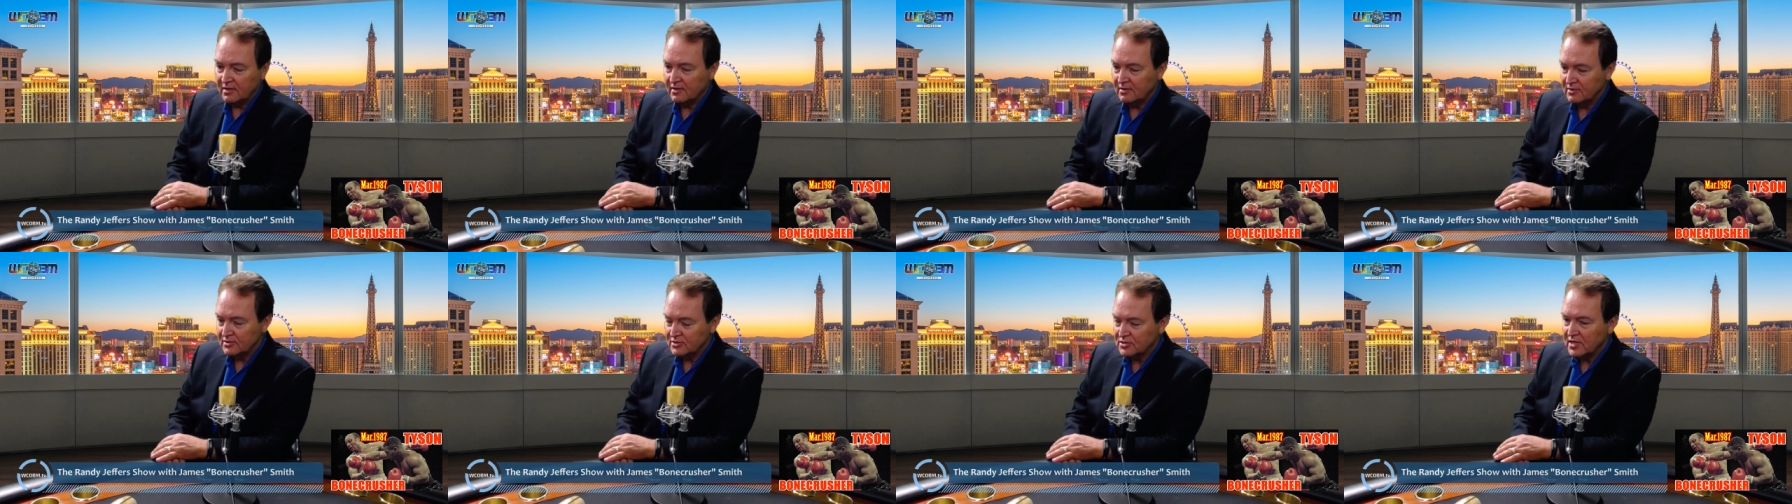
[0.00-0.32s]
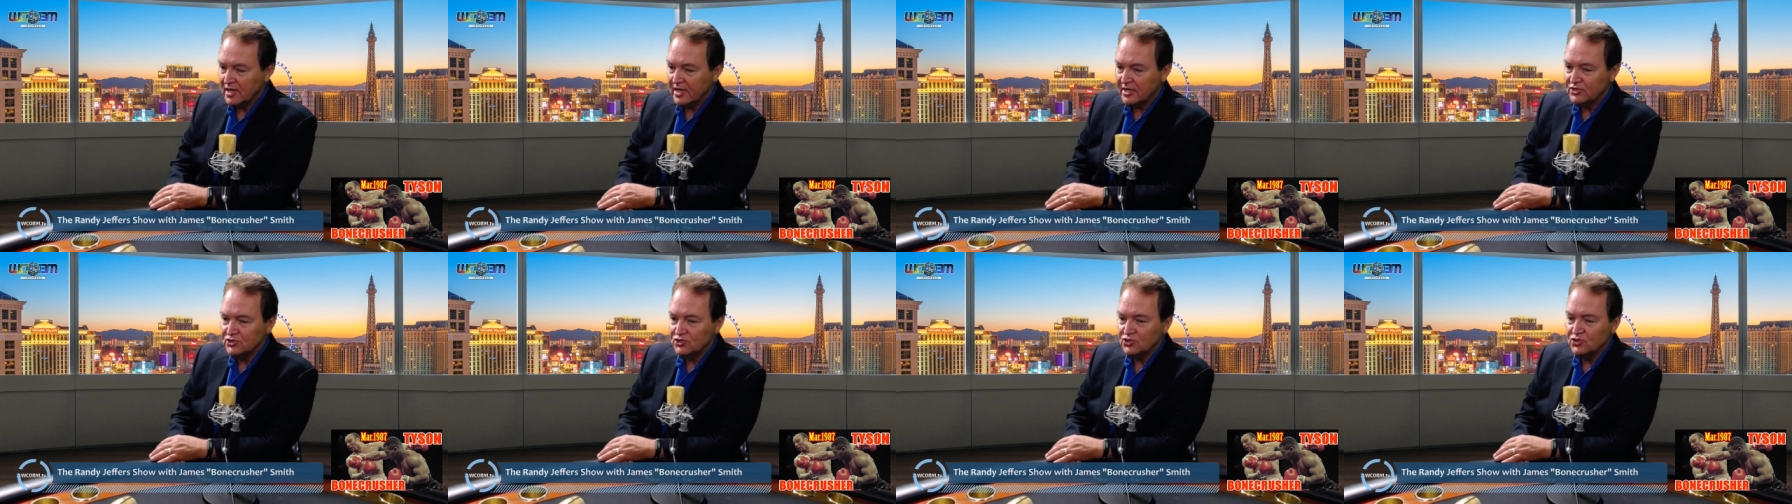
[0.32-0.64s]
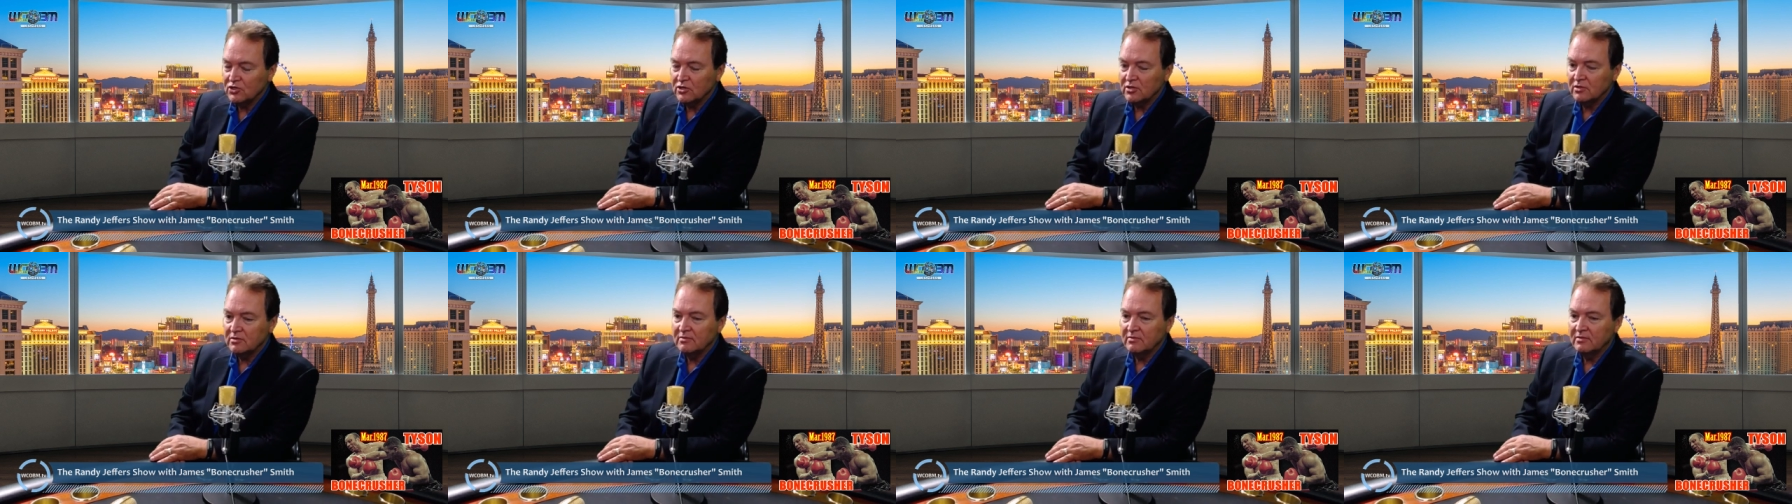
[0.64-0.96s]
this last
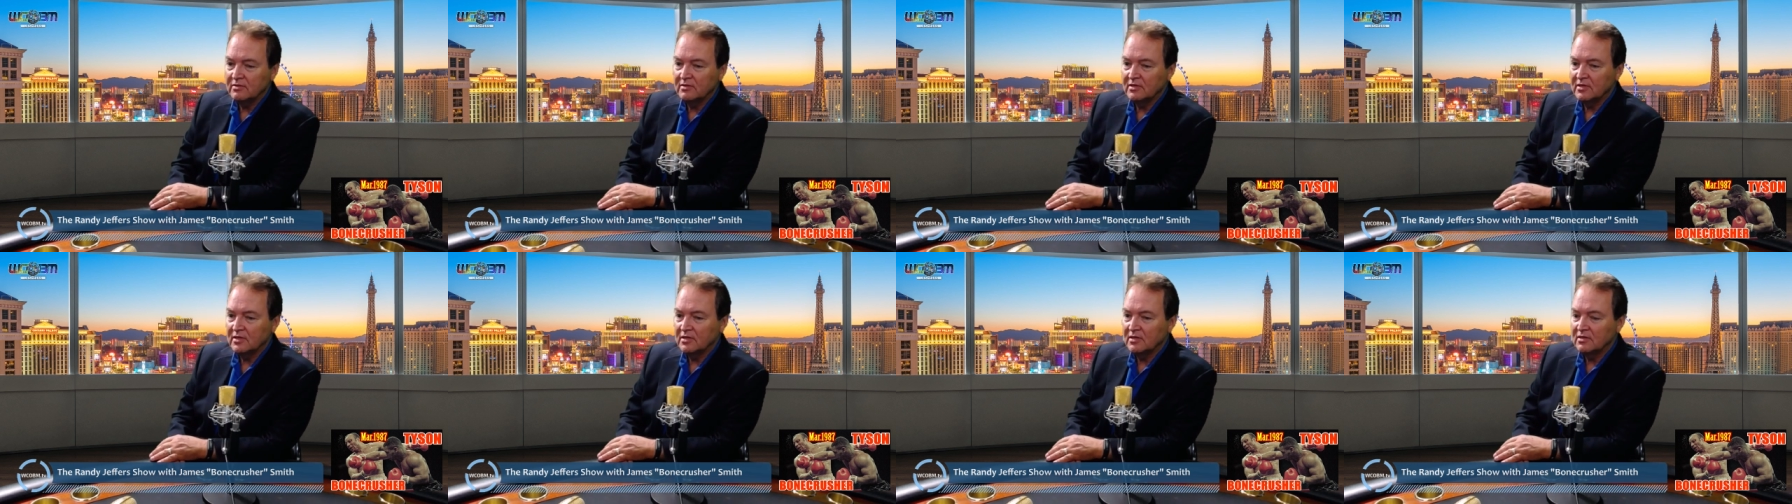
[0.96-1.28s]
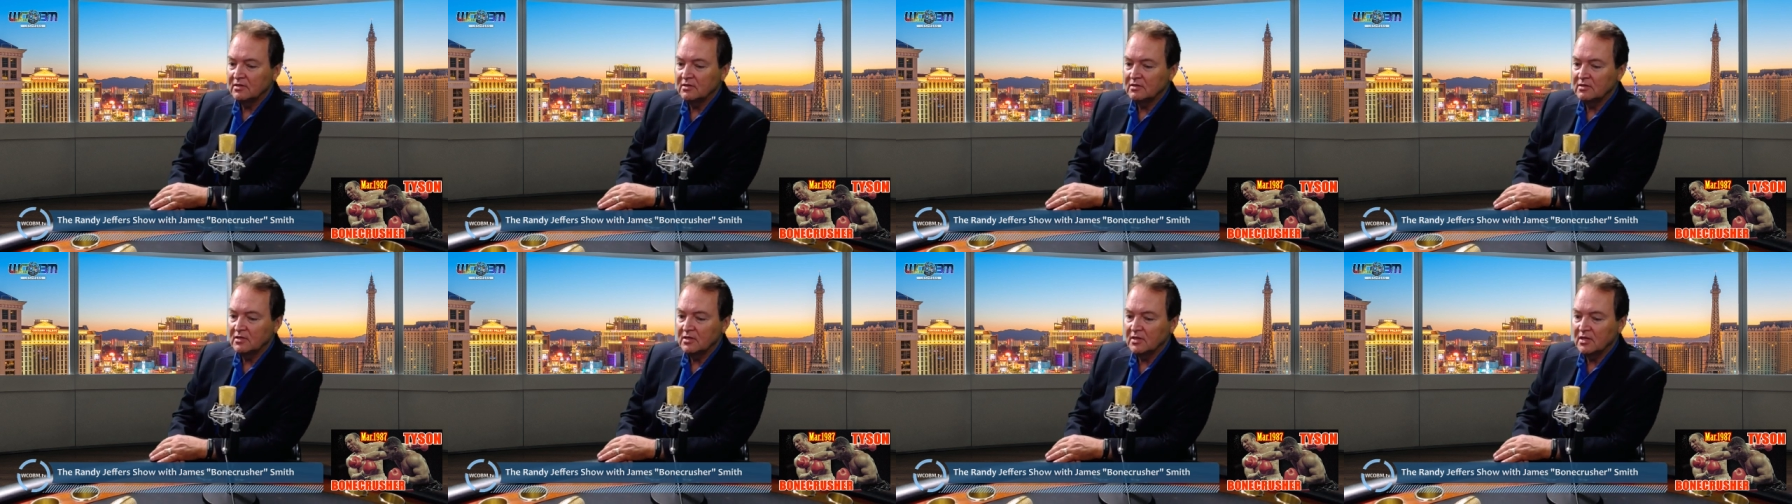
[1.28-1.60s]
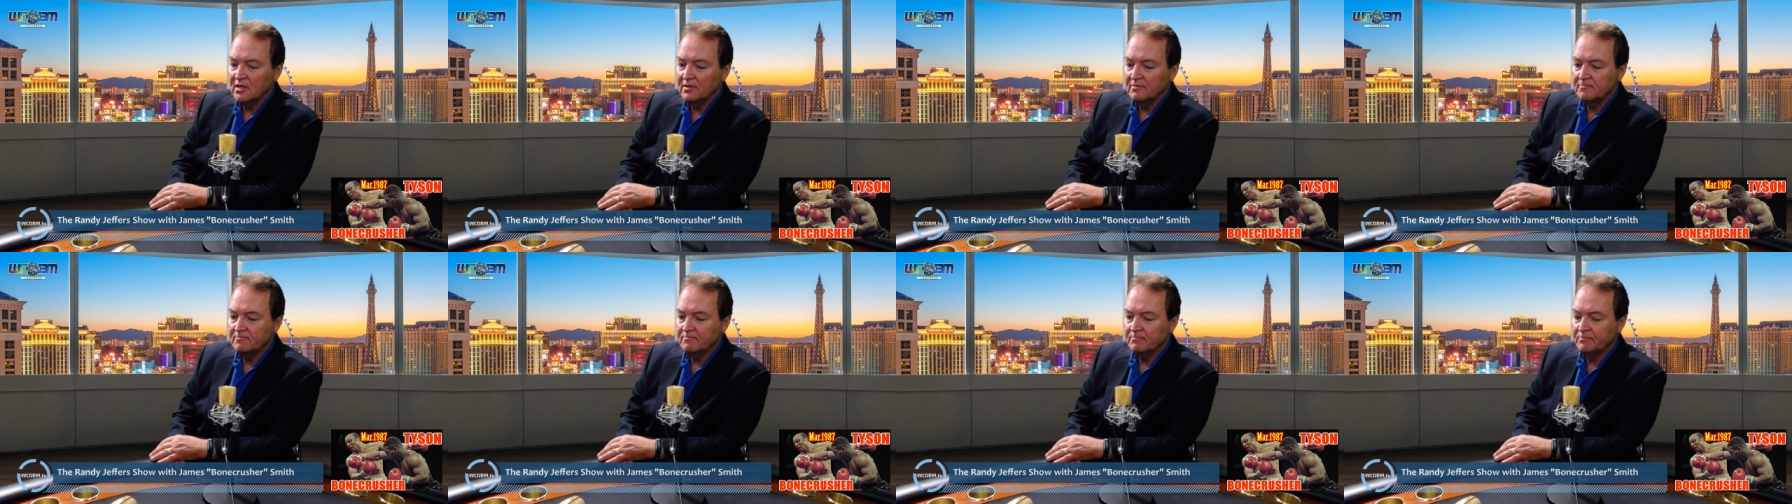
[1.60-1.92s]
year, and
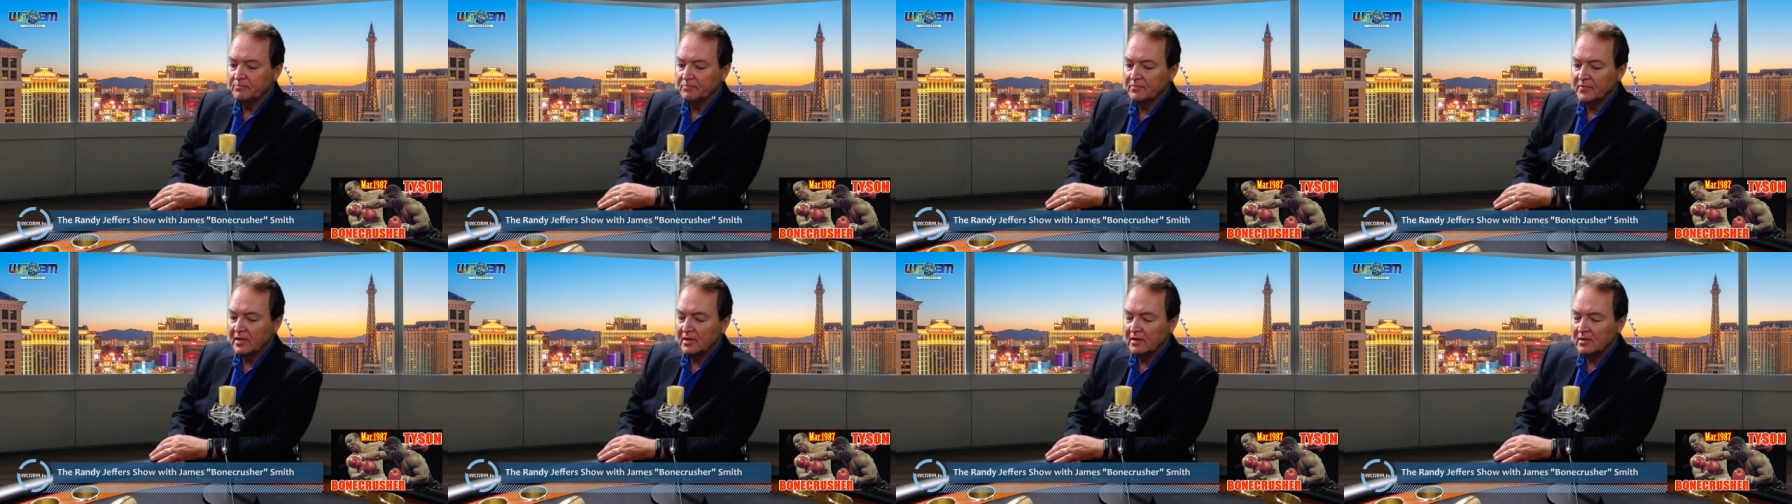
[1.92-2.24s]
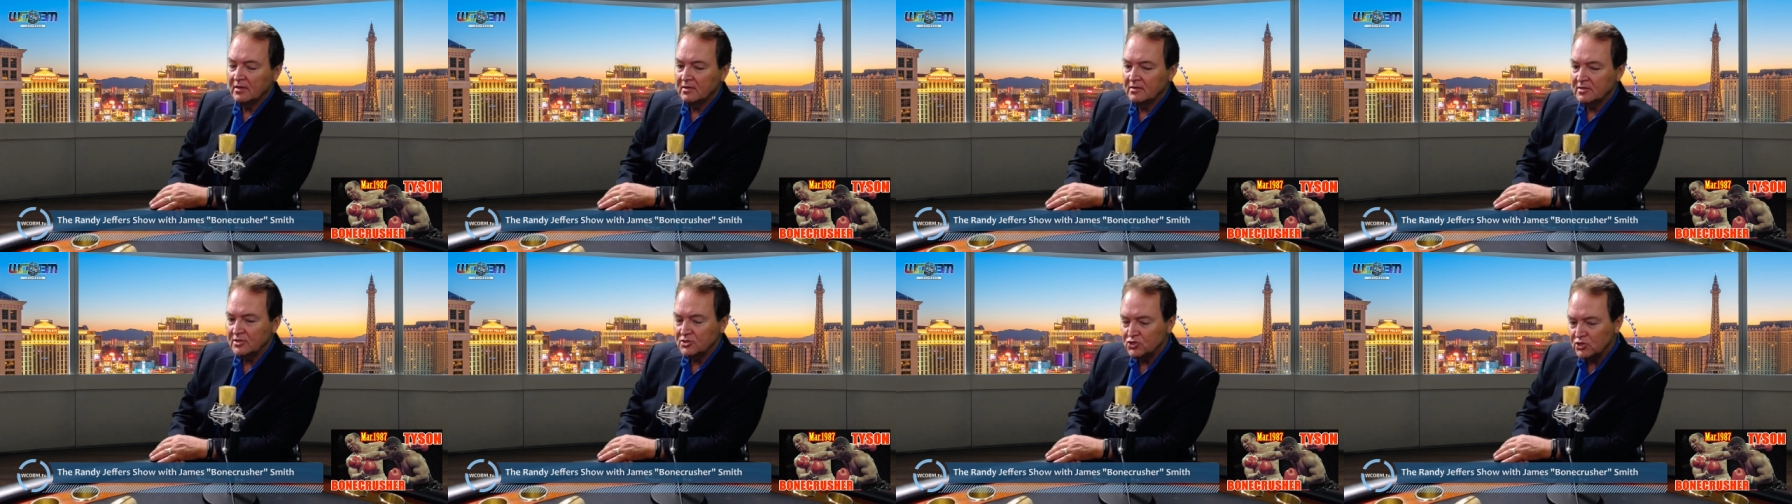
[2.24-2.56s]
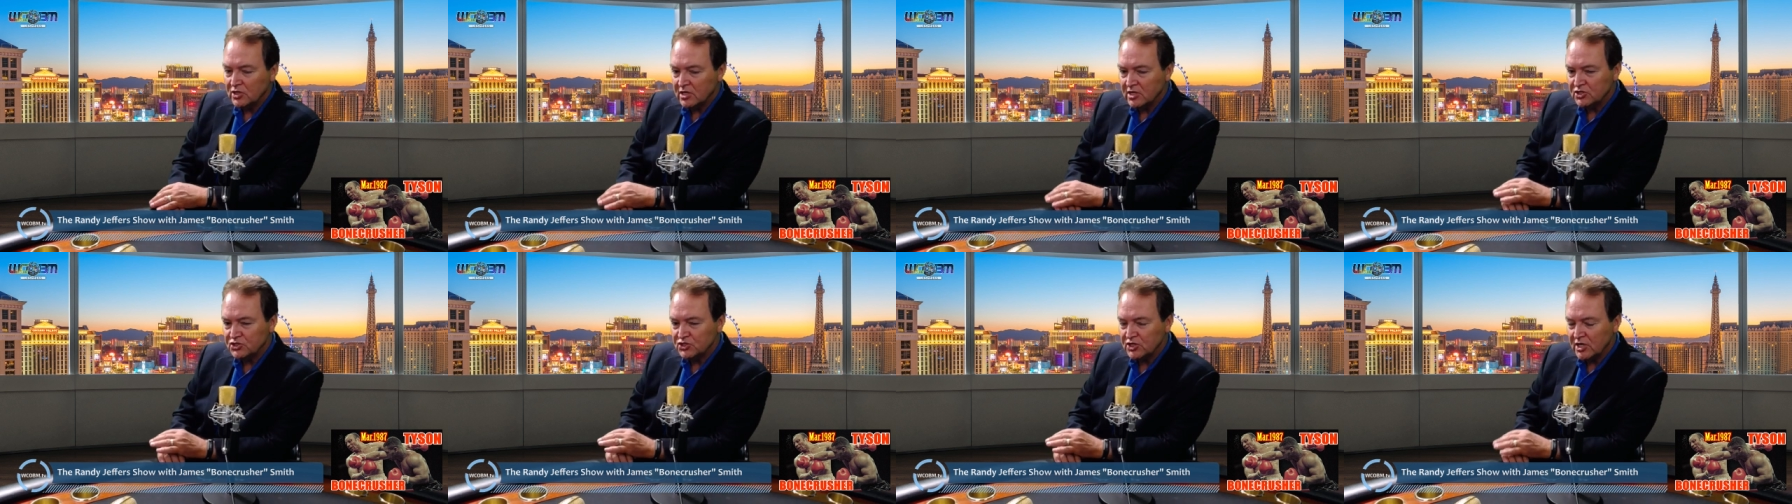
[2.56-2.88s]
did you get a